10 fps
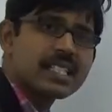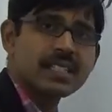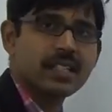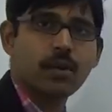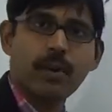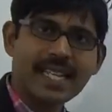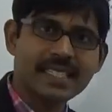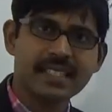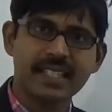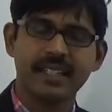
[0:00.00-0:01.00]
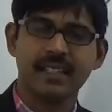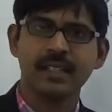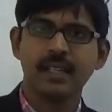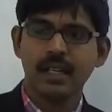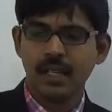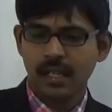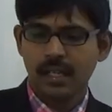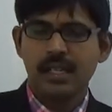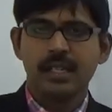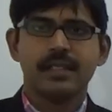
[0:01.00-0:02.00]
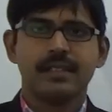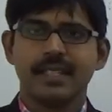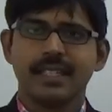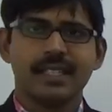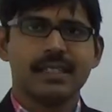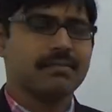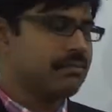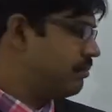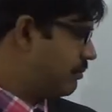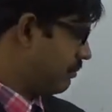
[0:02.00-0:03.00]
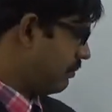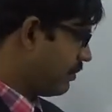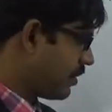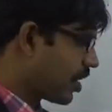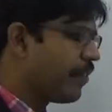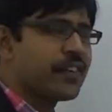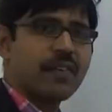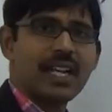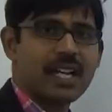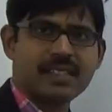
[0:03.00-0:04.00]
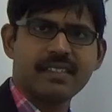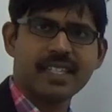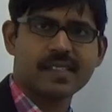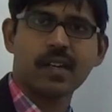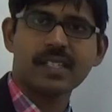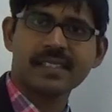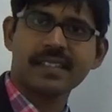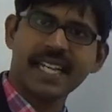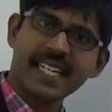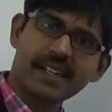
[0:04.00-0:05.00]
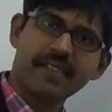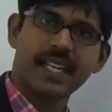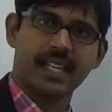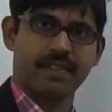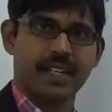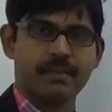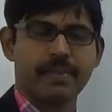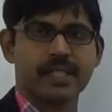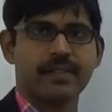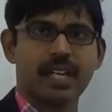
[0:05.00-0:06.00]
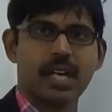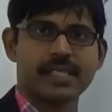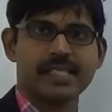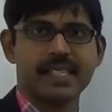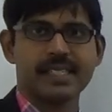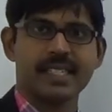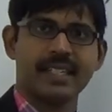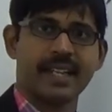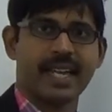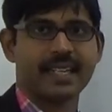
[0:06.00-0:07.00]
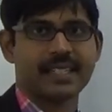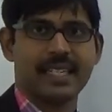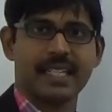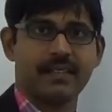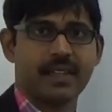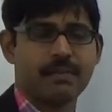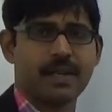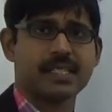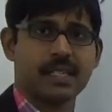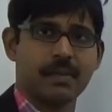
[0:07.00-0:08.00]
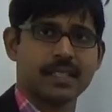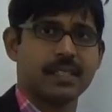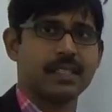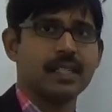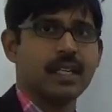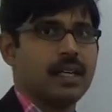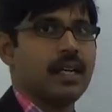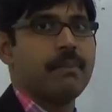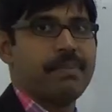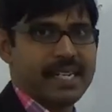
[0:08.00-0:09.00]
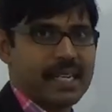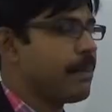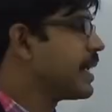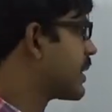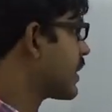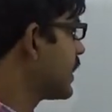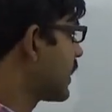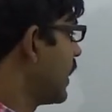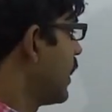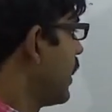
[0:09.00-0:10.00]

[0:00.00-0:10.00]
in the question, the drift velocity is not straight away given, but the velocity is indirectly given by some other parameters: